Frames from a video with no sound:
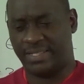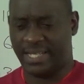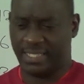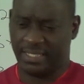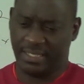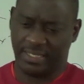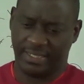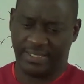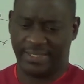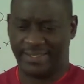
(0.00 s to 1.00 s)

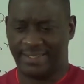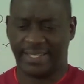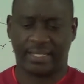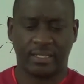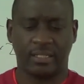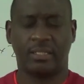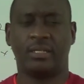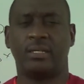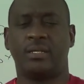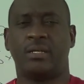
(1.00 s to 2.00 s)
to stick,
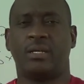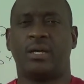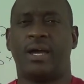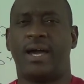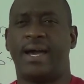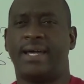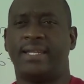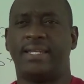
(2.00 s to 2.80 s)
and